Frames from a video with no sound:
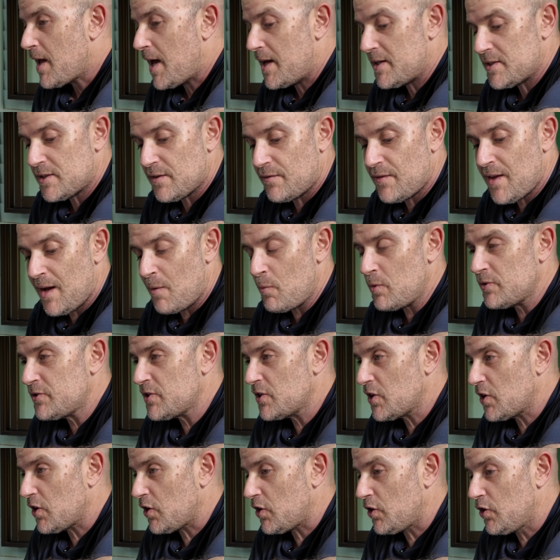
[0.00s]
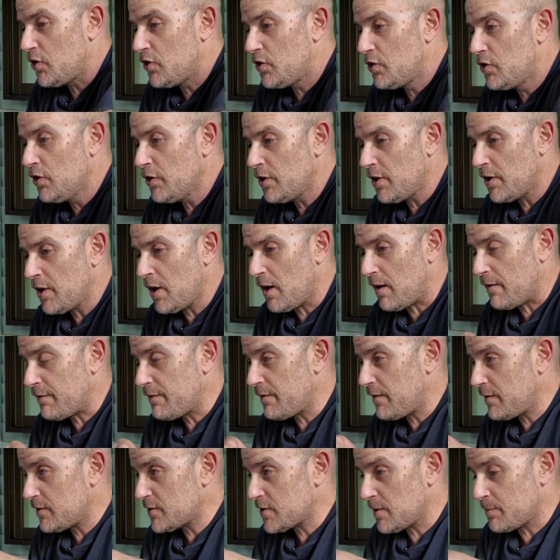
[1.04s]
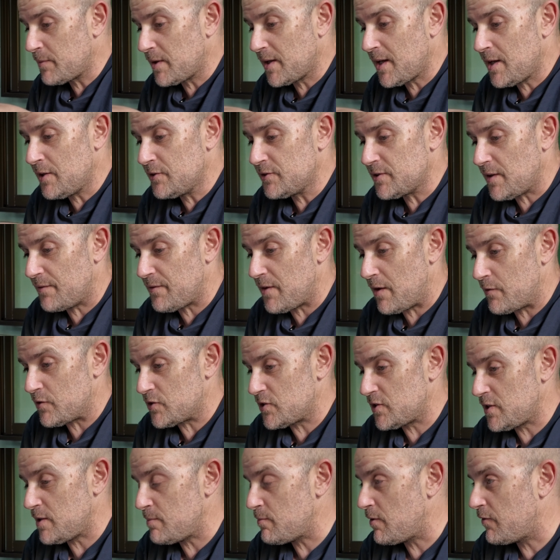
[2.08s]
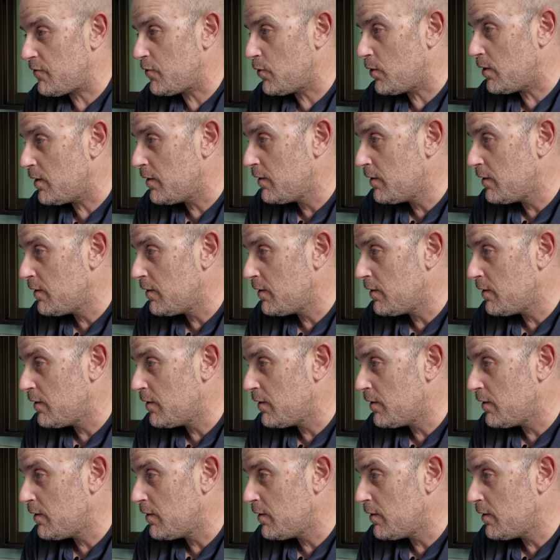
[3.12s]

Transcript: And as if that wasn't good enough, something else I've never seen before.